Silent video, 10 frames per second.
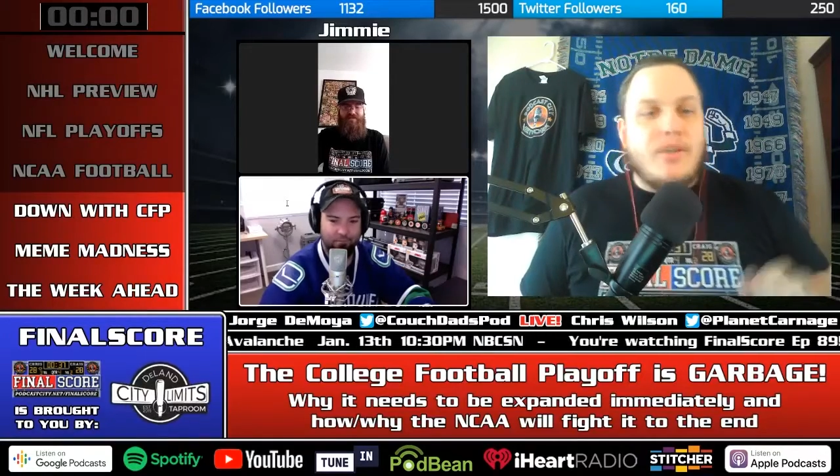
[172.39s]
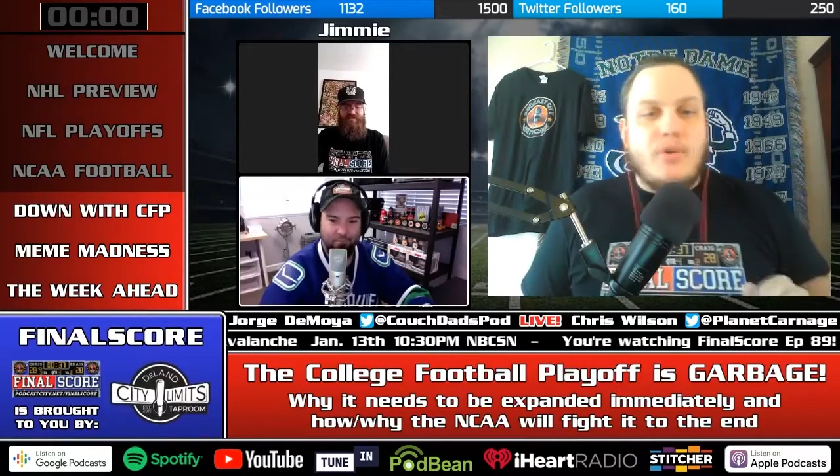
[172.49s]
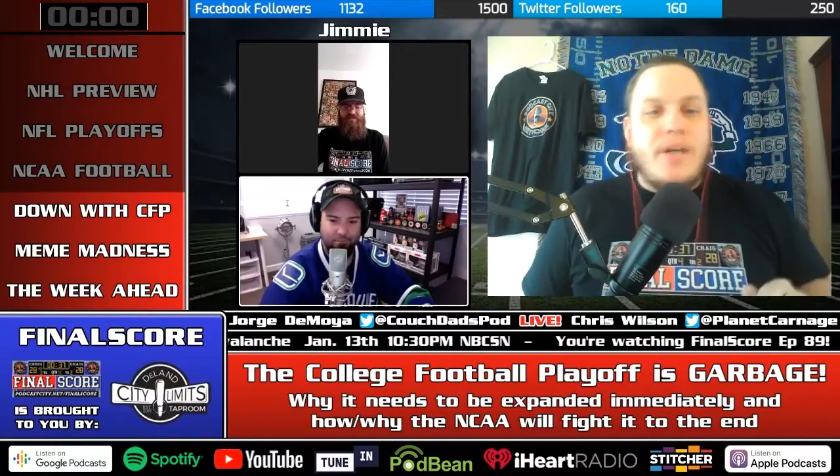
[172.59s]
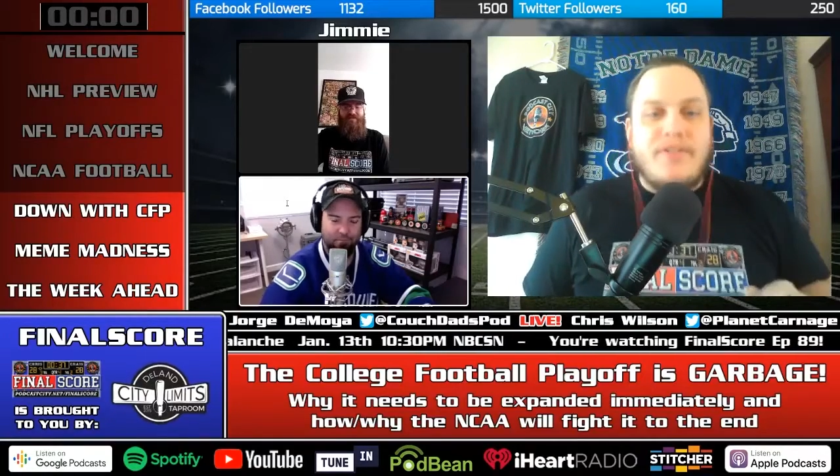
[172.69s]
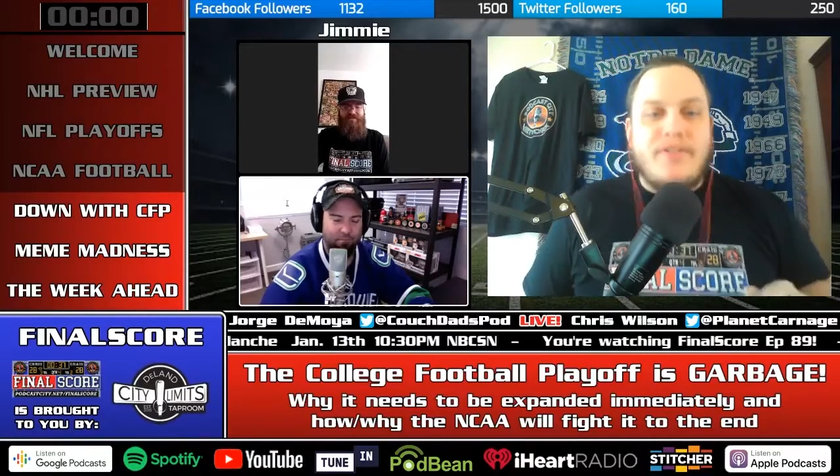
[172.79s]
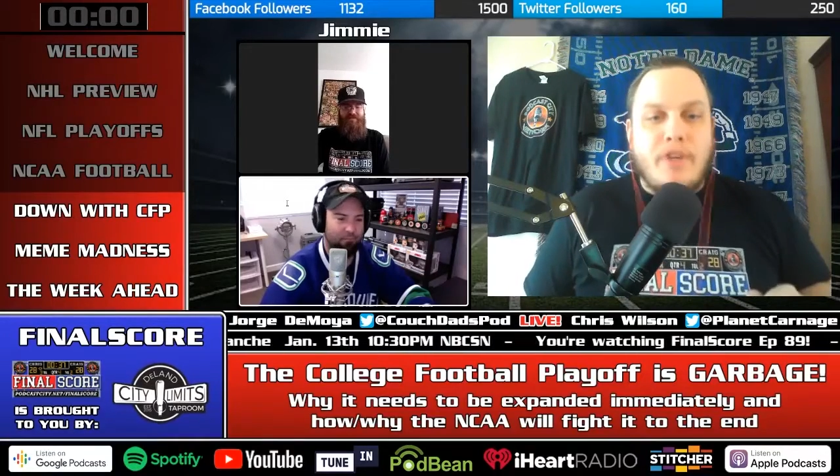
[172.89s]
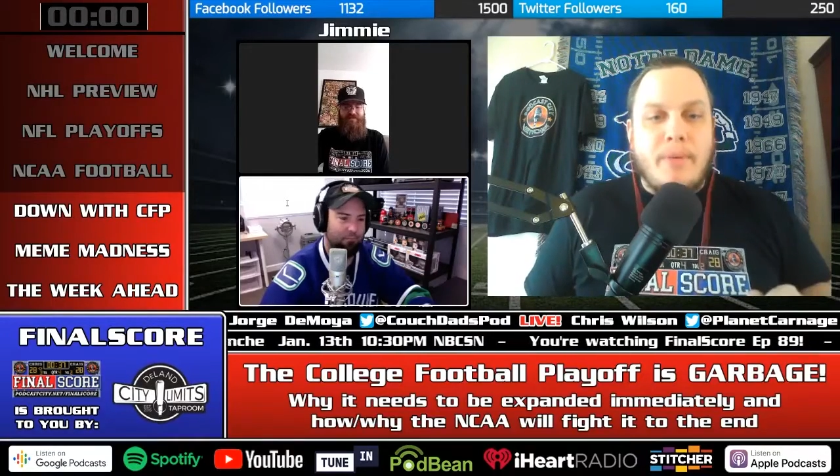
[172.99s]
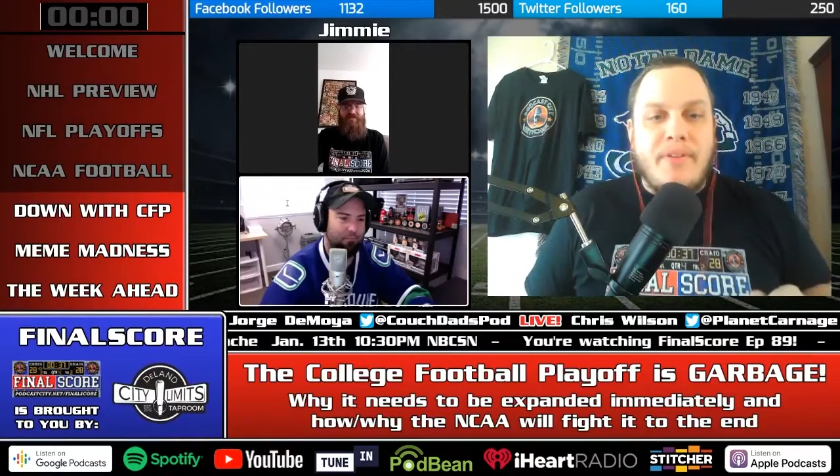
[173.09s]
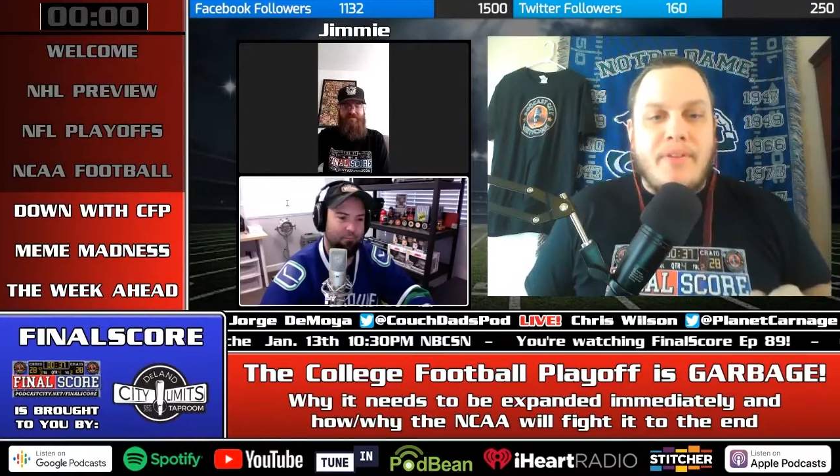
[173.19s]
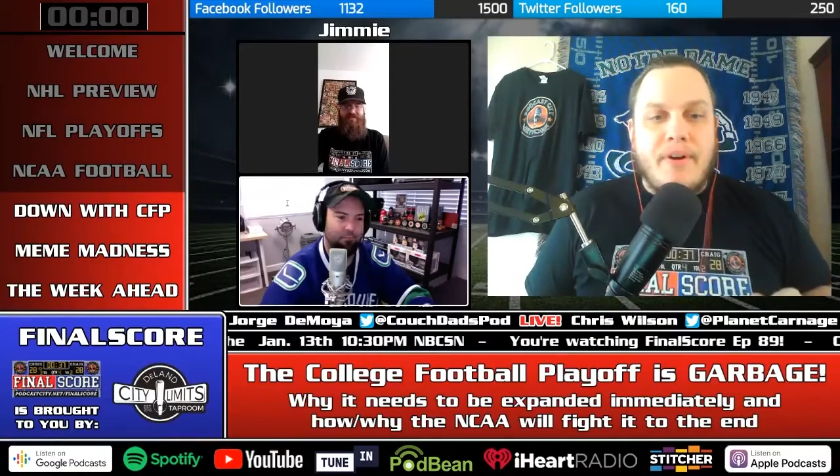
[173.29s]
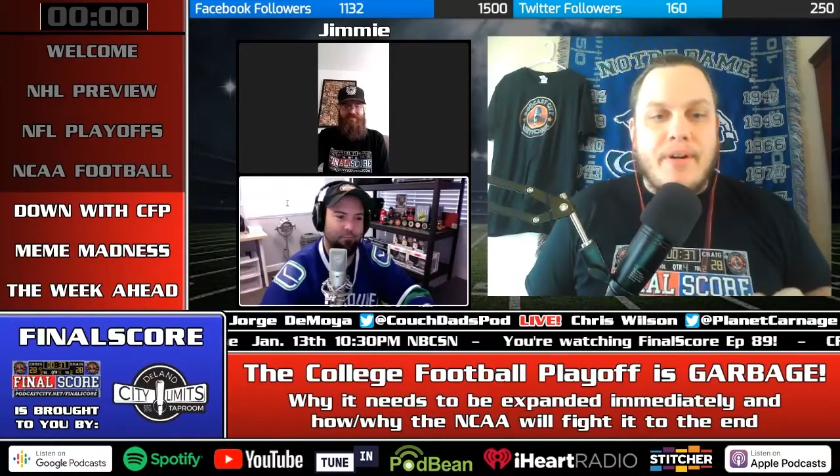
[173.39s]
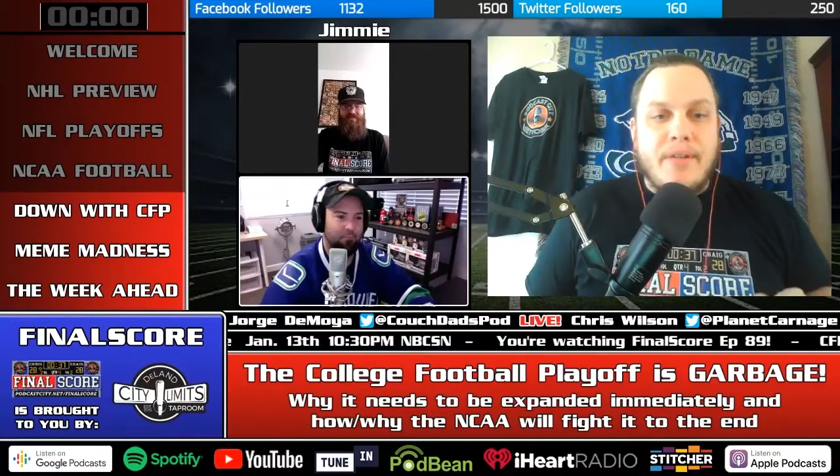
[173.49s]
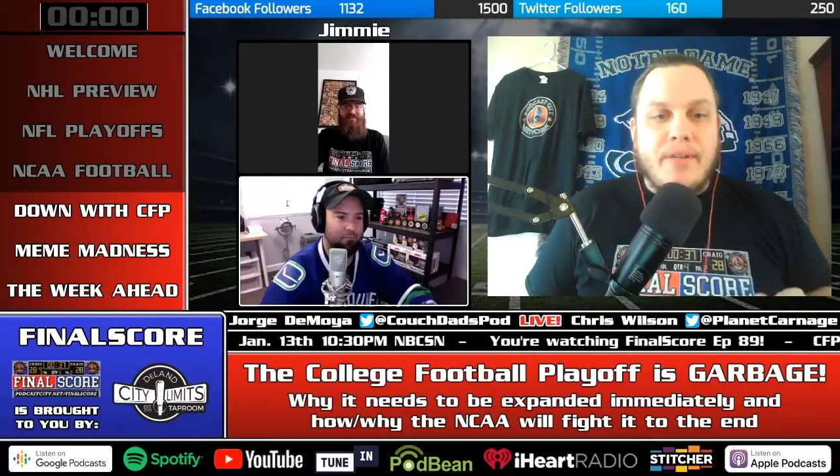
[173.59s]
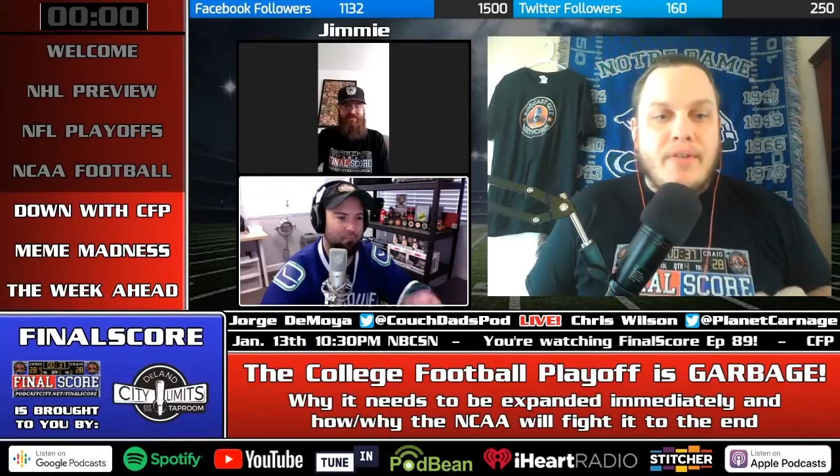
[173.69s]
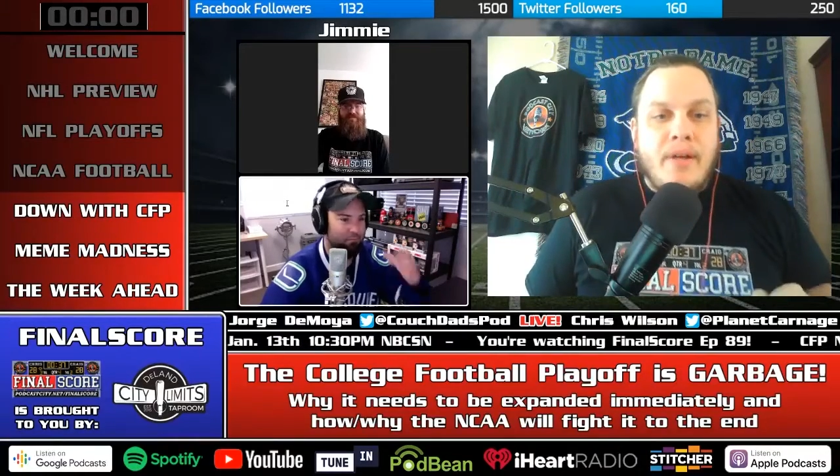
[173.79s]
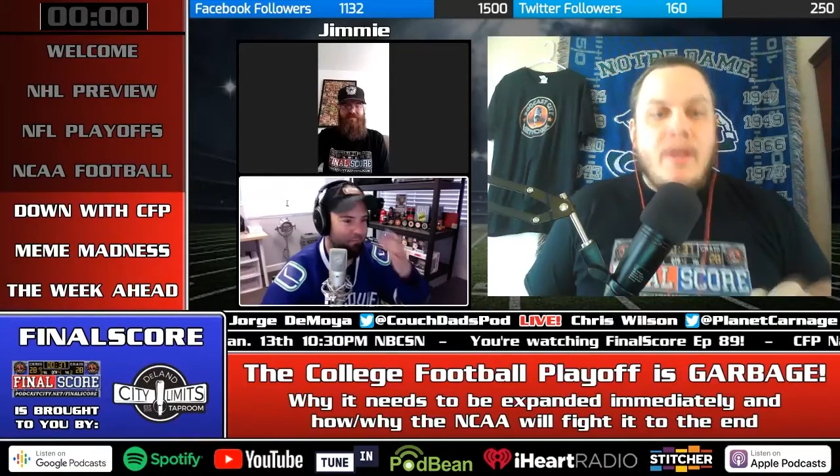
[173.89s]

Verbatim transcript: greatest tournament there is.